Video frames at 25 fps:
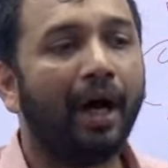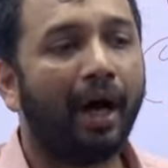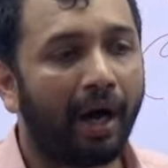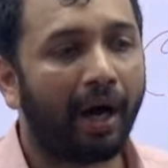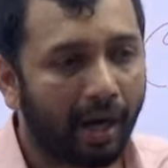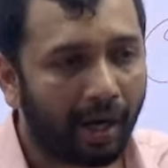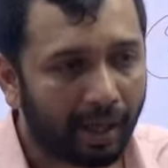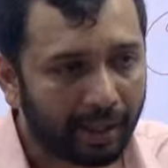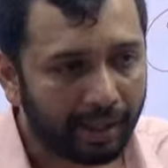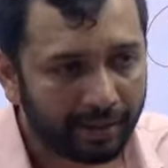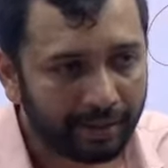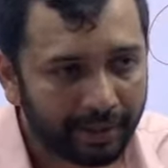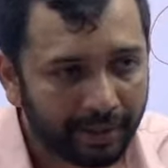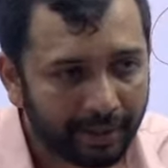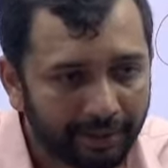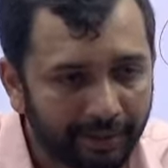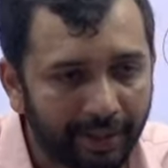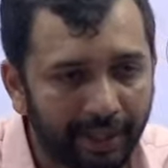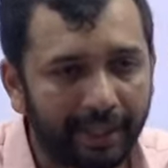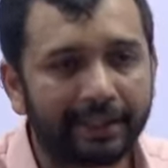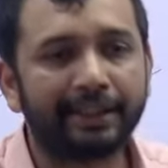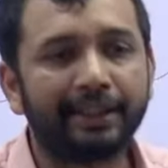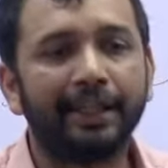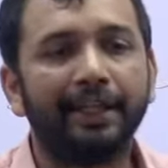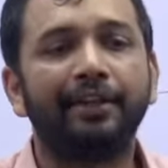or is it
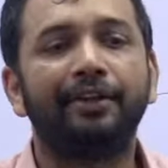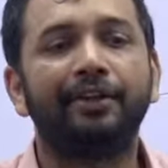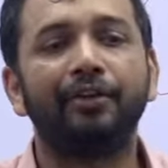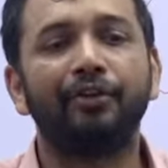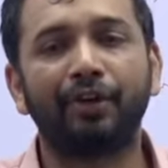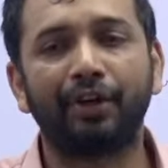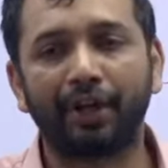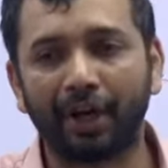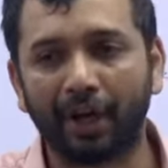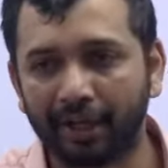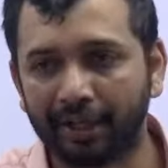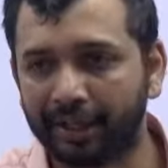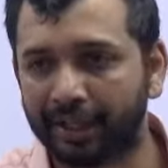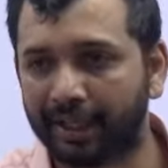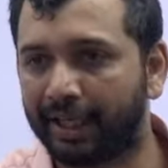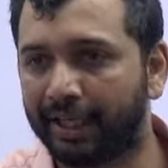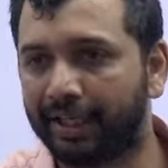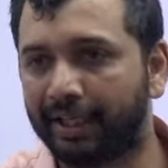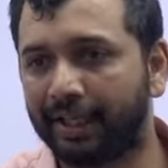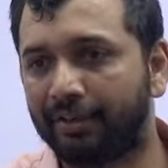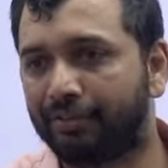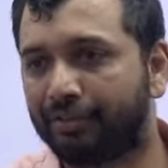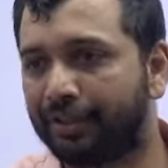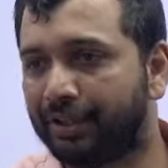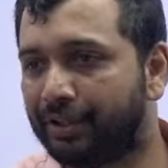extensive drought
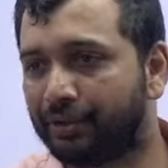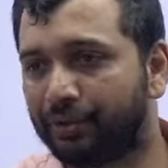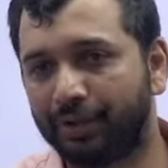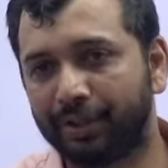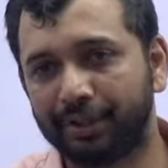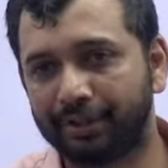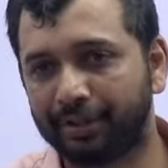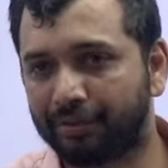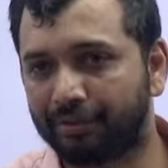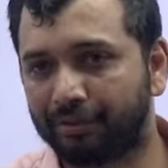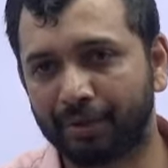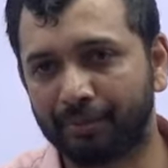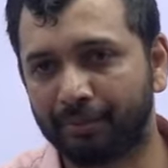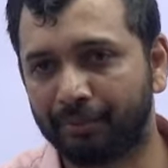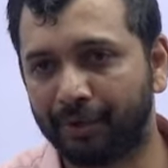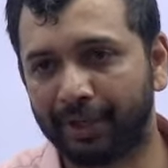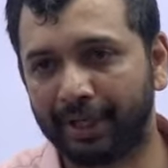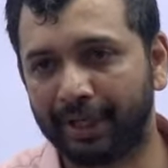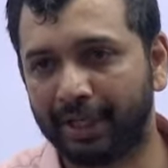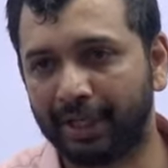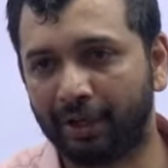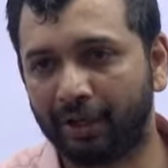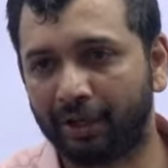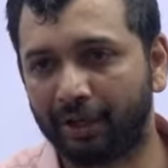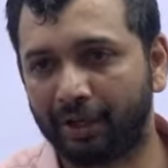kind of situation from
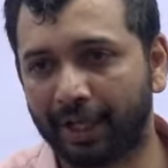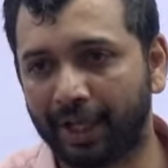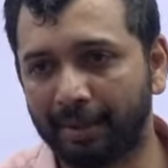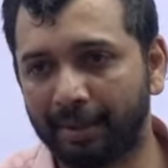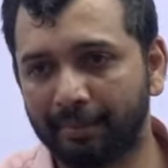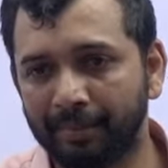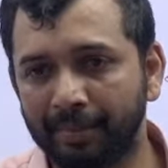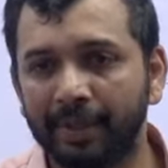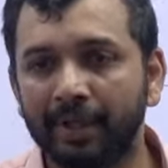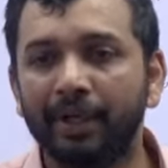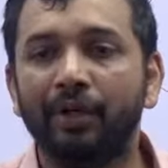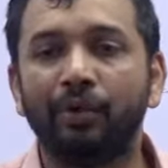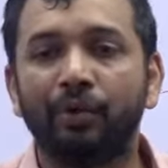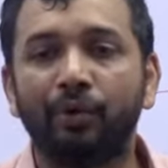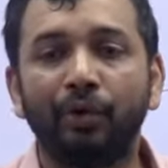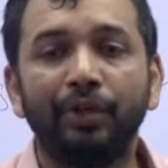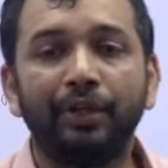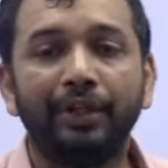very long time. So